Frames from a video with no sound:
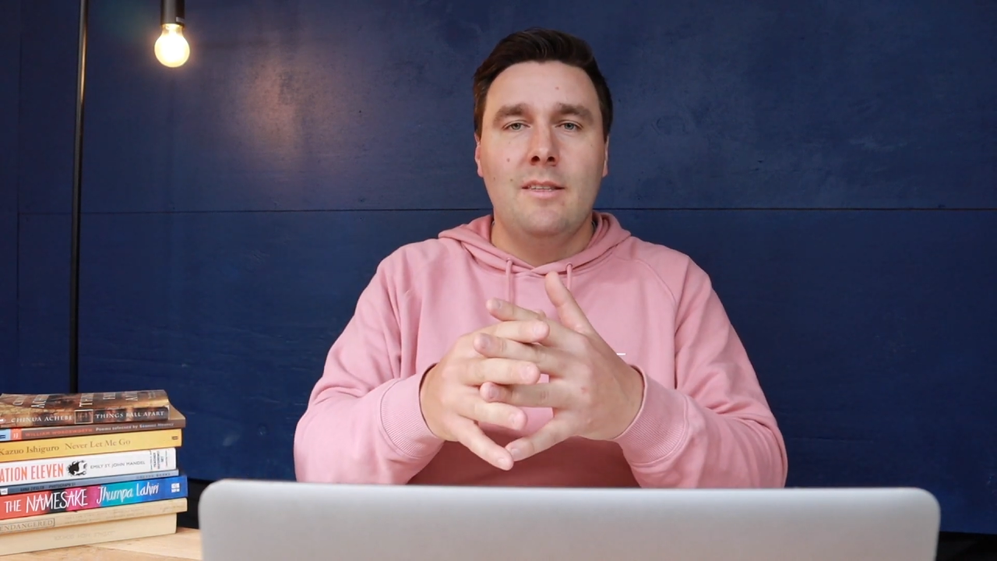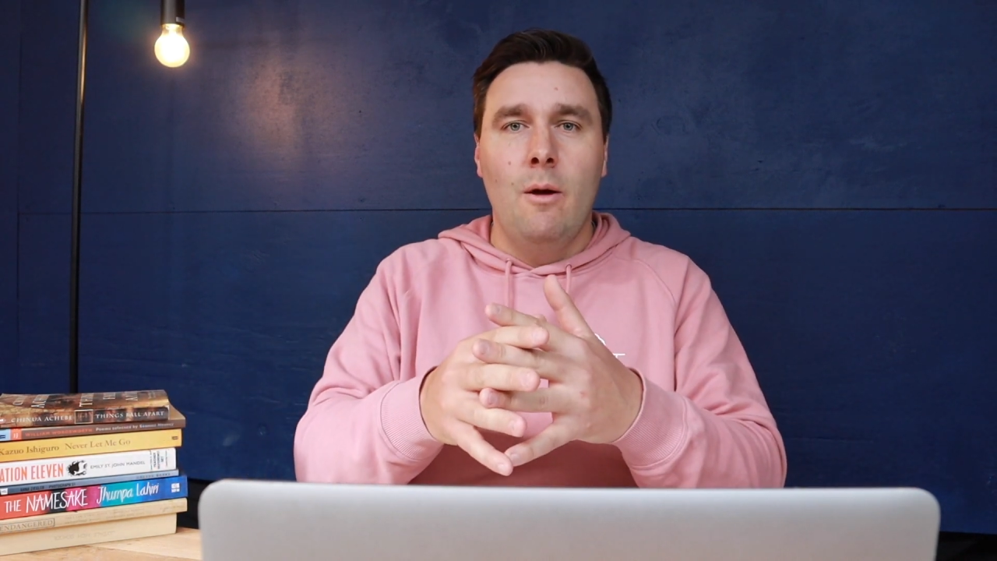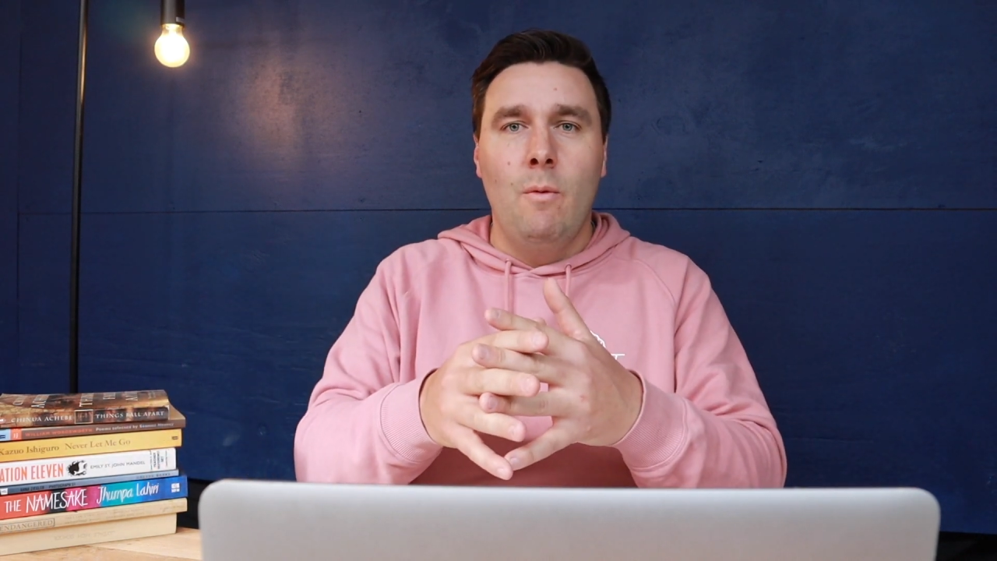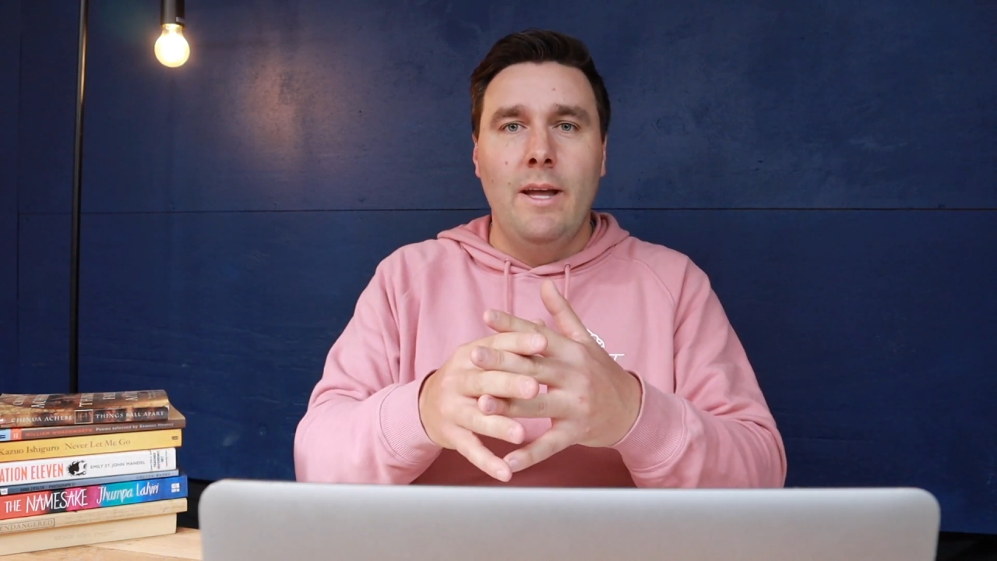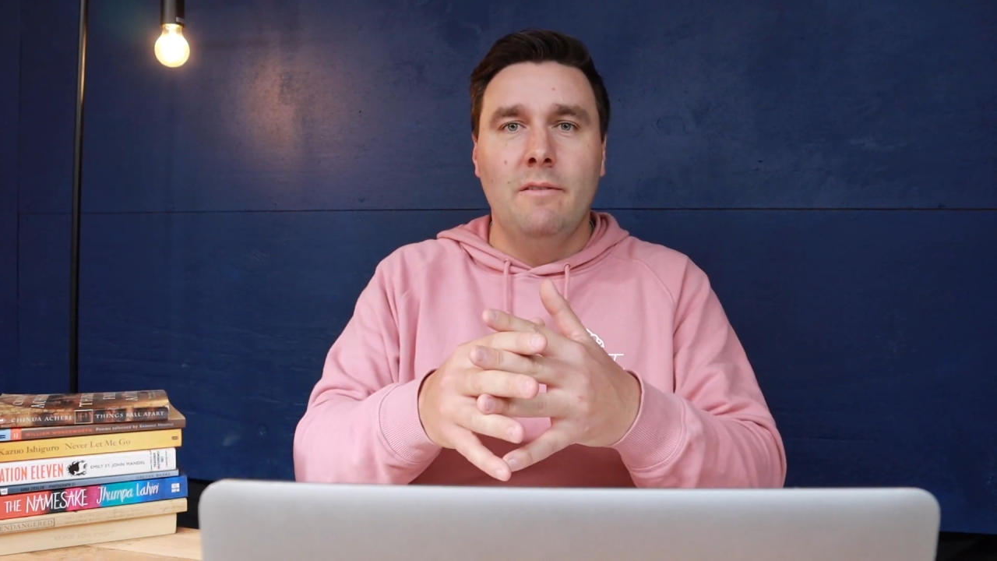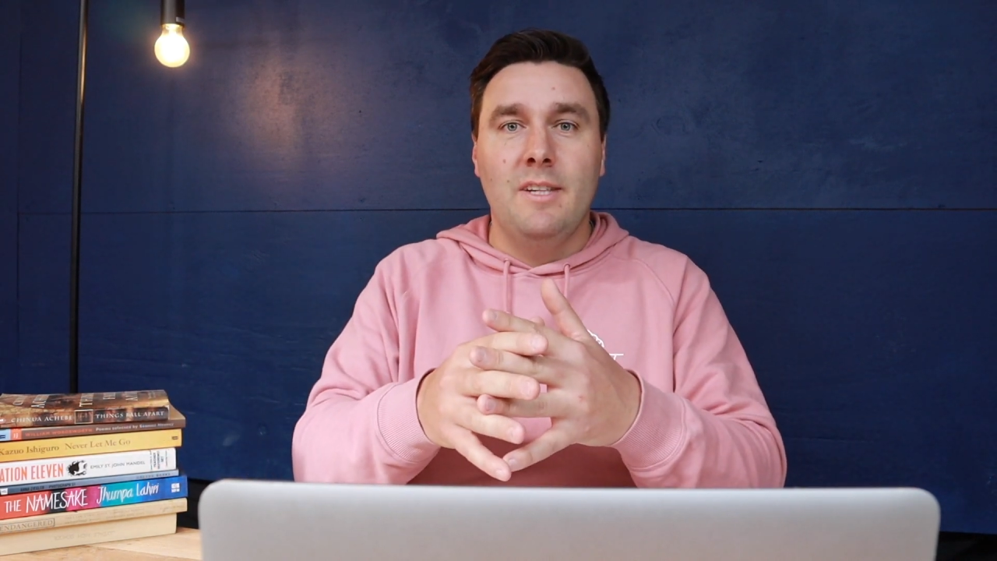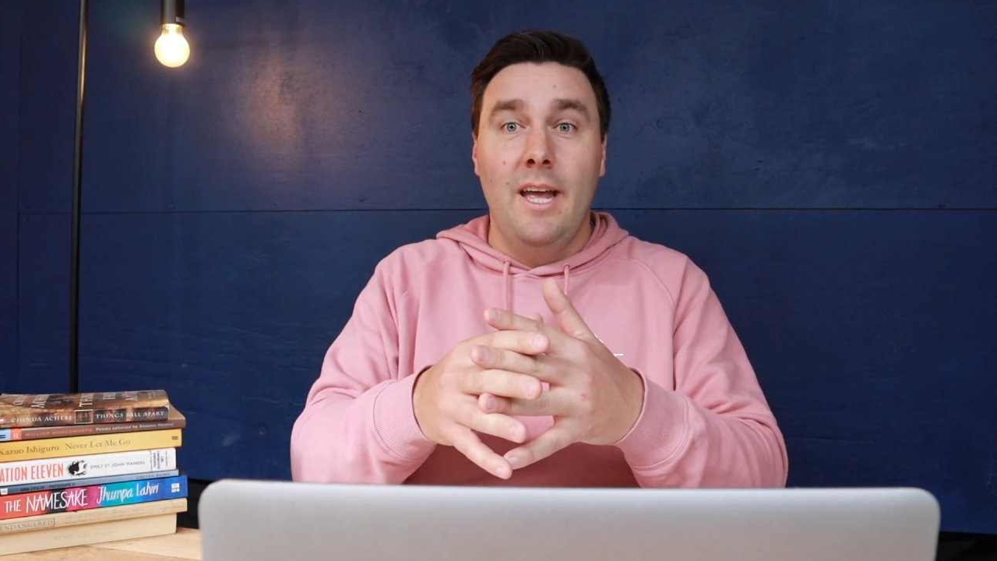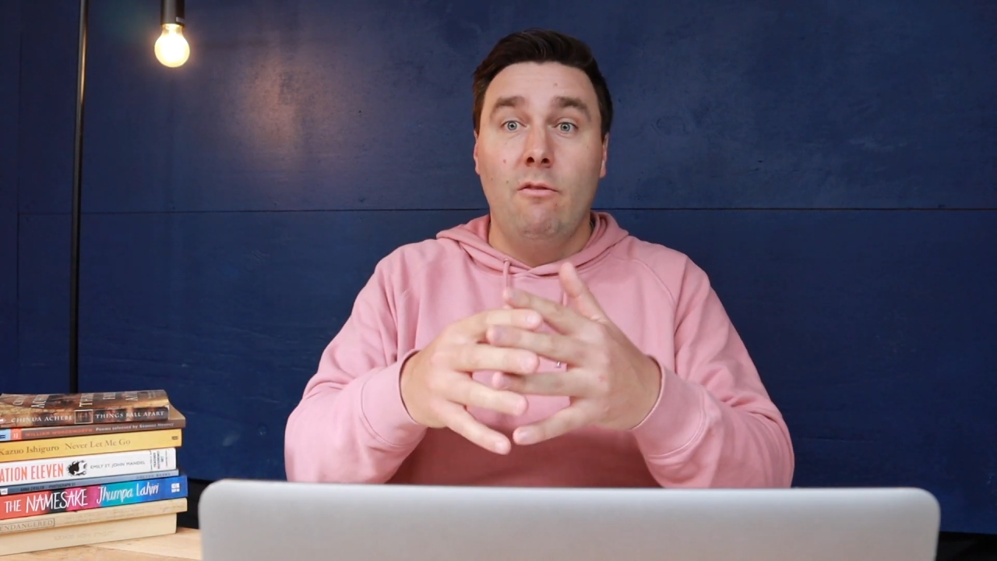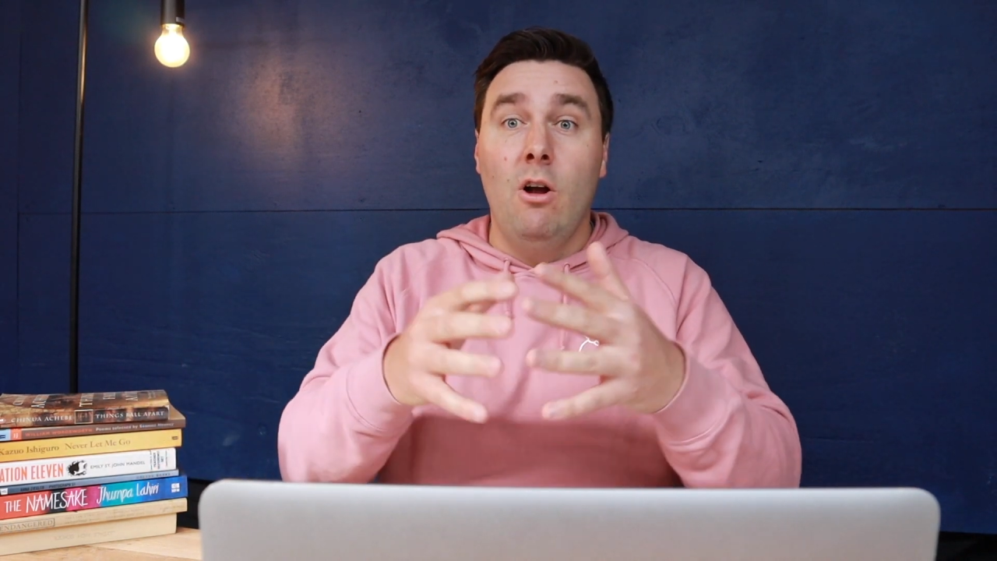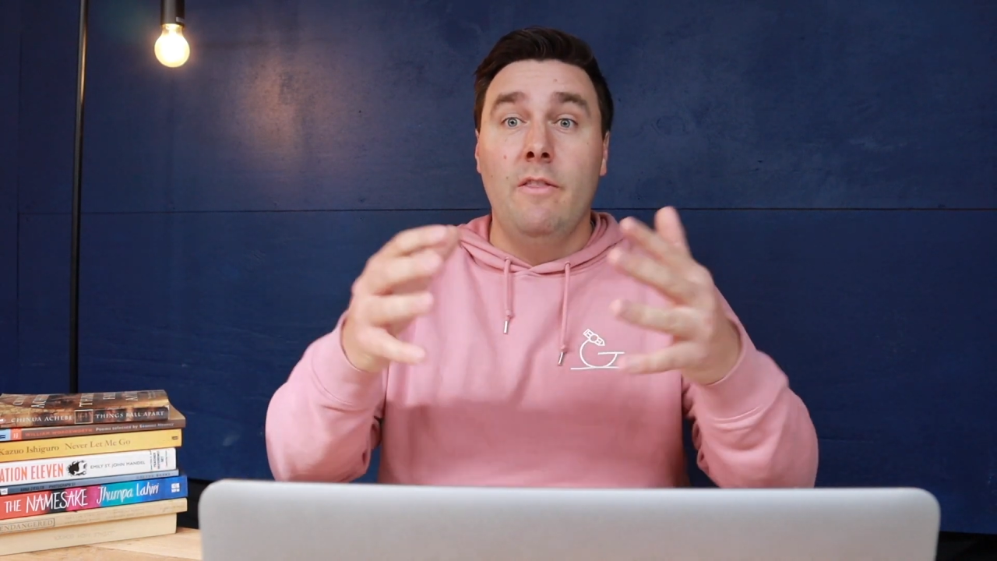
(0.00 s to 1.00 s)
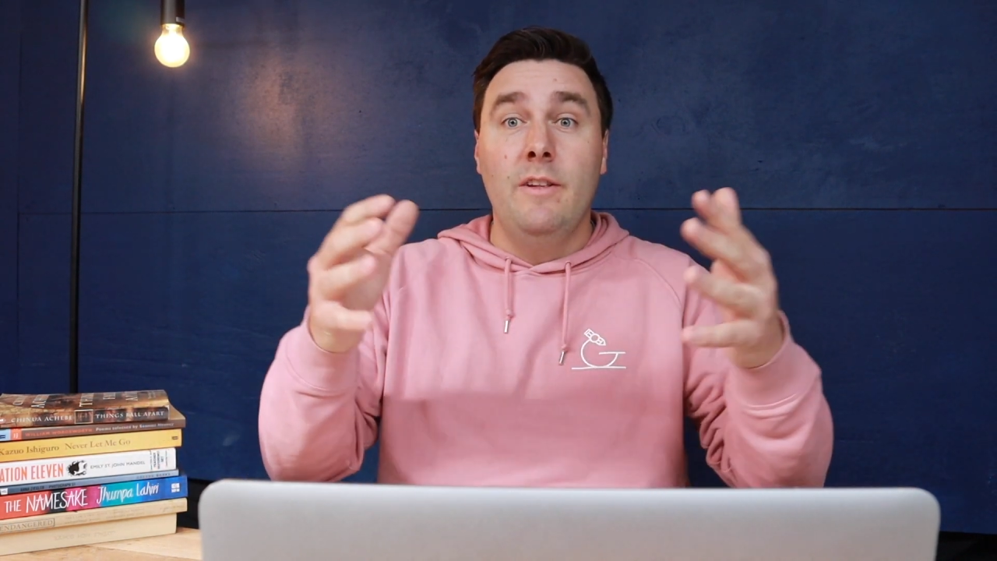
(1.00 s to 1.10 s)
that way of saying, right,